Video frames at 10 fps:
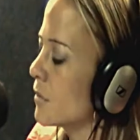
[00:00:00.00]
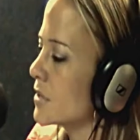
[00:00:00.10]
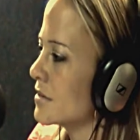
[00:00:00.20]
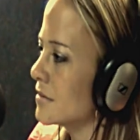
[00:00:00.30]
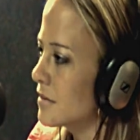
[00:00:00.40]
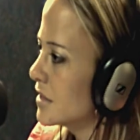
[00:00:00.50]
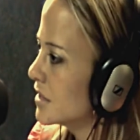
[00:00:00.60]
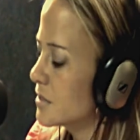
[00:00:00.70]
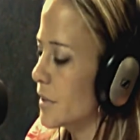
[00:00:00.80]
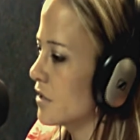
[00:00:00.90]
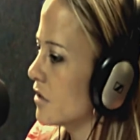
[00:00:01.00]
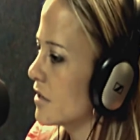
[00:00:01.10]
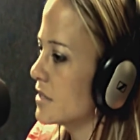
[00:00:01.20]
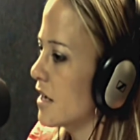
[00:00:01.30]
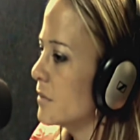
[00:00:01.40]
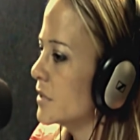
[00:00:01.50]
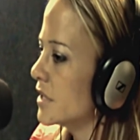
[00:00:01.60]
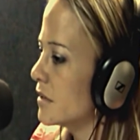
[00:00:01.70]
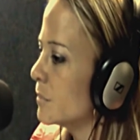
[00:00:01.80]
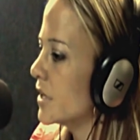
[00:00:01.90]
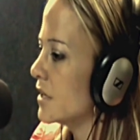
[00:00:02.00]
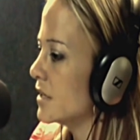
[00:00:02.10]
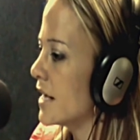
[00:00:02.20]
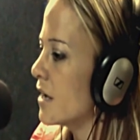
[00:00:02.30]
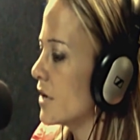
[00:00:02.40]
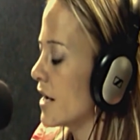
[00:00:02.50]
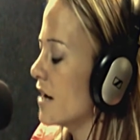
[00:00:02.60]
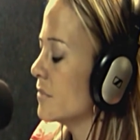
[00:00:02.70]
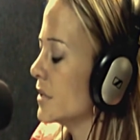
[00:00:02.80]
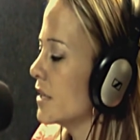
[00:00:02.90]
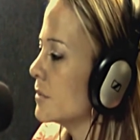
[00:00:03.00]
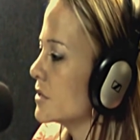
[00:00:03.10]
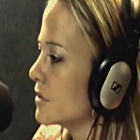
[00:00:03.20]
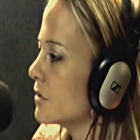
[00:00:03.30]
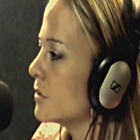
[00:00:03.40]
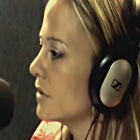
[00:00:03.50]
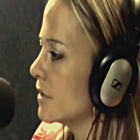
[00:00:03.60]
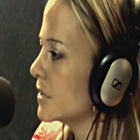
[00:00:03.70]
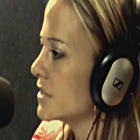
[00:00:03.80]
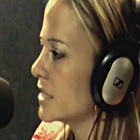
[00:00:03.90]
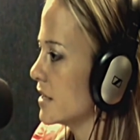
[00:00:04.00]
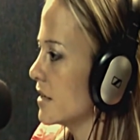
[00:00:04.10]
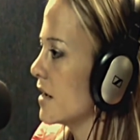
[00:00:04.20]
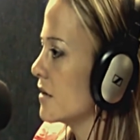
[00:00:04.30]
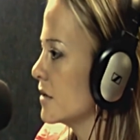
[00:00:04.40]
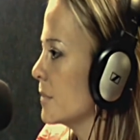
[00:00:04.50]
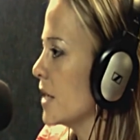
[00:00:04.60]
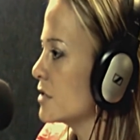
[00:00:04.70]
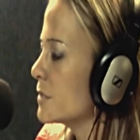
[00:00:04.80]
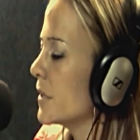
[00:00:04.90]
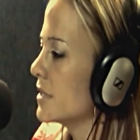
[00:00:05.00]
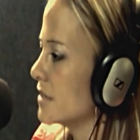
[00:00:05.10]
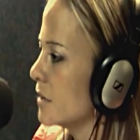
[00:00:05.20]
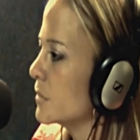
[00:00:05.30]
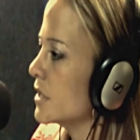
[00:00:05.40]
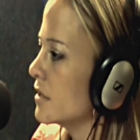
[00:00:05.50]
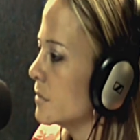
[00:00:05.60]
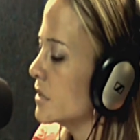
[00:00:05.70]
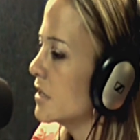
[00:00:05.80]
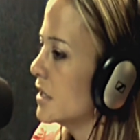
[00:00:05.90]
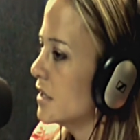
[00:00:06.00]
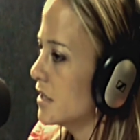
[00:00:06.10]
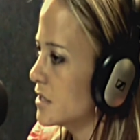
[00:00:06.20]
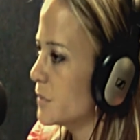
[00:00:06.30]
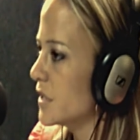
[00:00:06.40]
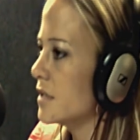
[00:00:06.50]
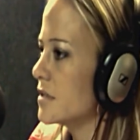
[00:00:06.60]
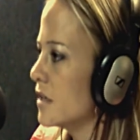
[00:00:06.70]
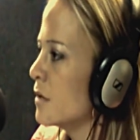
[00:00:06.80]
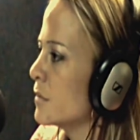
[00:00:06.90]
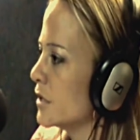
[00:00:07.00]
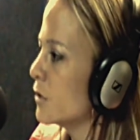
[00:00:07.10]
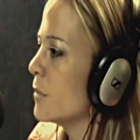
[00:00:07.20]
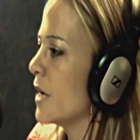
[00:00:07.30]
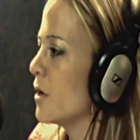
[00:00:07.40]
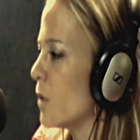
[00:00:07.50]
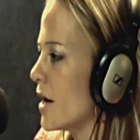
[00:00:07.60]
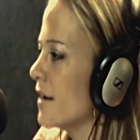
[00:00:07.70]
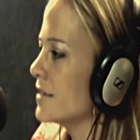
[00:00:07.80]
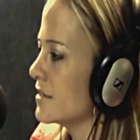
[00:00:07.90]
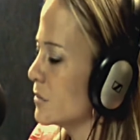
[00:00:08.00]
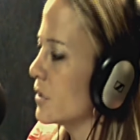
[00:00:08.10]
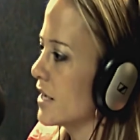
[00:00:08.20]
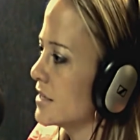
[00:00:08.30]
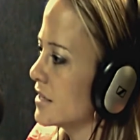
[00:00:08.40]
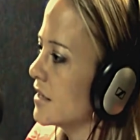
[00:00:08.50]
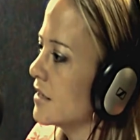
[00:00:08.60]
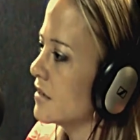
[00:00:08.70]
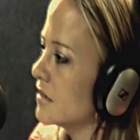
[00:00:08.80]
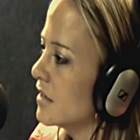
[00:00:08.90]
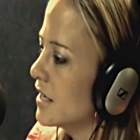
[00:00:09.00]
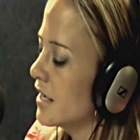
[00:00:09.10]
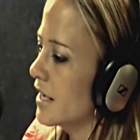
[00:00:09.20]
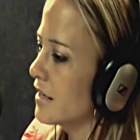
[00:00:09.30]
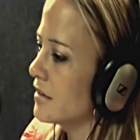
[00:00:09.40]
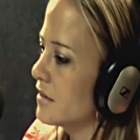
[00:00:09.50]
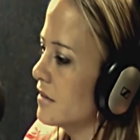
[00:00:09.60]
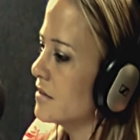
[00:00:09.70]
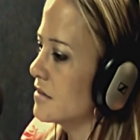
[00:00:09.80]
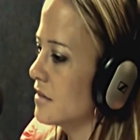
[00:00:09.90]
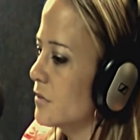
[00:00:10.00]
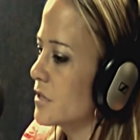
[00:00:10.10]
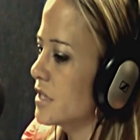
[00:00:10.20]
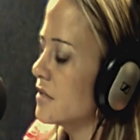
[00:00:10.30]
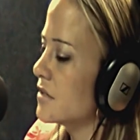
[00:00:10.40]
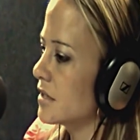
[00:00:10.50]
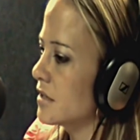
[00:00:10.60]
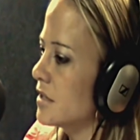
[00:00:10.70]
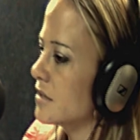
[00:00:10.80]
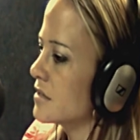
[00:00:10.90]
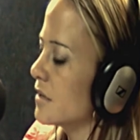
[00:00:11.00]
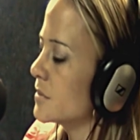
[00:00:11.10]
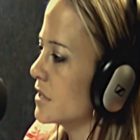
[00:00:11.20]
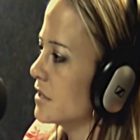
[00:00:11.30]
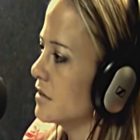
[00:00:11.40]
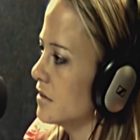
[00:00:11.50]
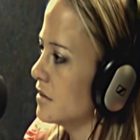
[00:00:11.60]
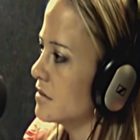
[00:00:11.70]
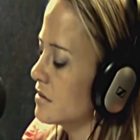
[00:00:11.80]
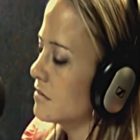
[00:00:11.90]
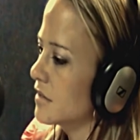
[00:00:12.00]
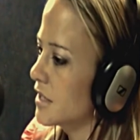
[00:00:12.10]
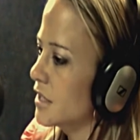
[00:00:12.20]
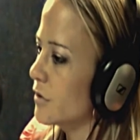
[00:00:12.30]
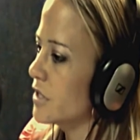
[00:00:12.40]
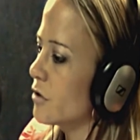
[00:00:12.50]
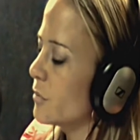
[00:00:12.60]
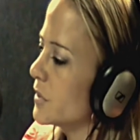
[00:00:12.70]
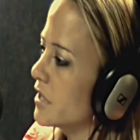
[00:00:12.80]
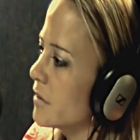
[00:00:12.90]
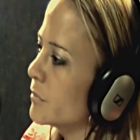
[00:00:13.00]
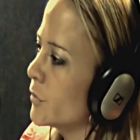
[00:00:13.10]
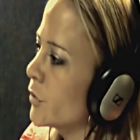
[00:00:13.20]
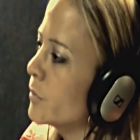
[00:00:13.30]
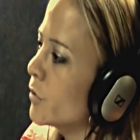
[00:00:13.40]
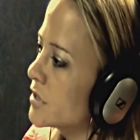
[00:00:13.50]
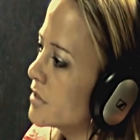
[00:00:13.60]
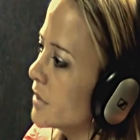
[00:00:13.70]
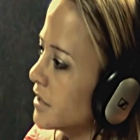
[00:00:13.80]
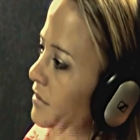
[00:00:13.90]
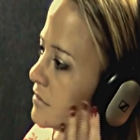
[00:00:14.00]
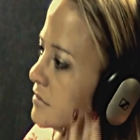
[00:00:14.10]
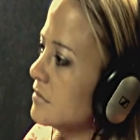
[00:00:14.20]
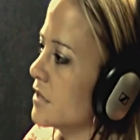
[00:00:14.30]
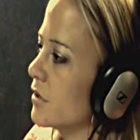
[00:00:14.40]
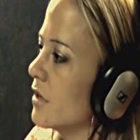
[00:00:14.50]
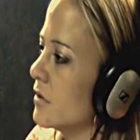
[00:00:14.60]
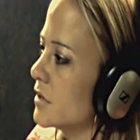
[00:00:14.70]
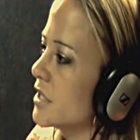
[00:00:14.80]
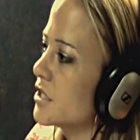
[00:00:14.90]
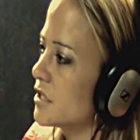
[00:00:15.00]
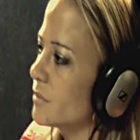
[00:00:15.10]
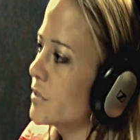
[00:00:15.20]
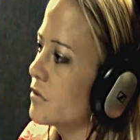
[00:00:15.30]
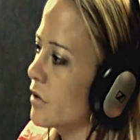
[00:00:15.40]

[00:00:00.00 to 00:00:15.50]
And I wasn't spending a lot of time with him, but now I have been able to. I've been taking him out and spending time with him and speaking to him, about why I did what I did, and he receives it and he accepts it, and he's opening up more and more to me. So our relationship is growing.